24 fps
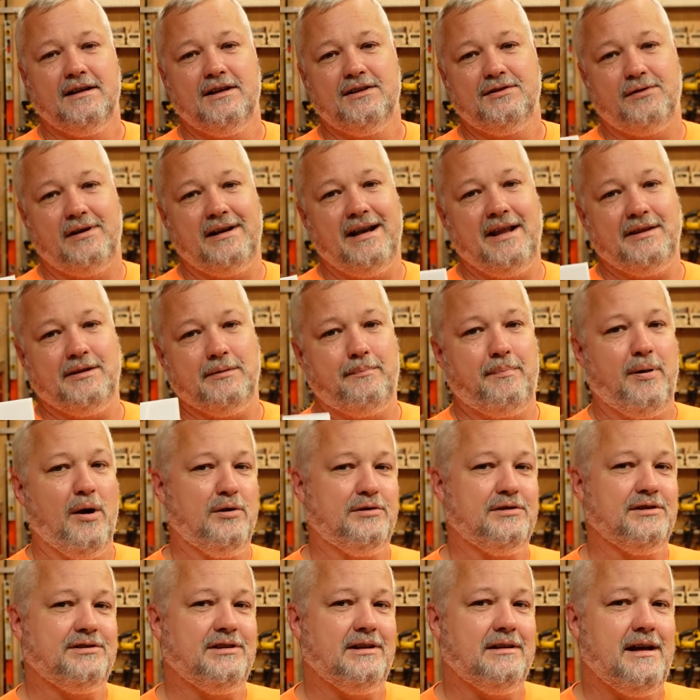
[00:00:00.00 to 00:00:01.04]
so I didn't have to
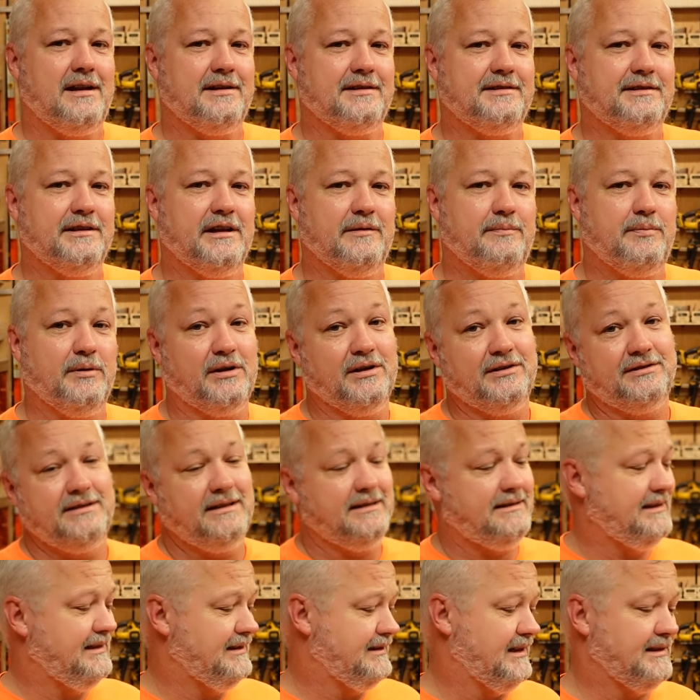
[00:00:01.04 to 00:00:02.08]
purchase a lot of stuff because
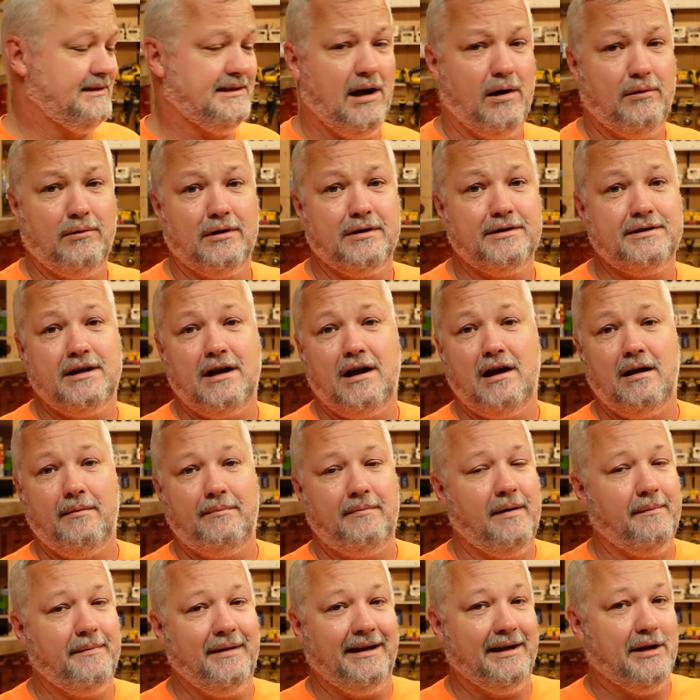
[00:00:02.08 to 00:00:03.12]
this is a donor
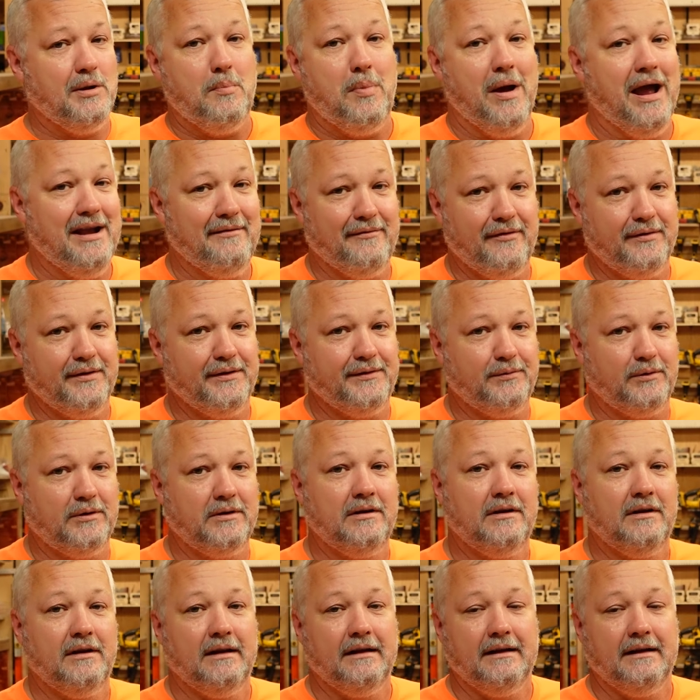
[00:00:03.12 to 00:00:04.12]
job. I'm not getting paid for this one.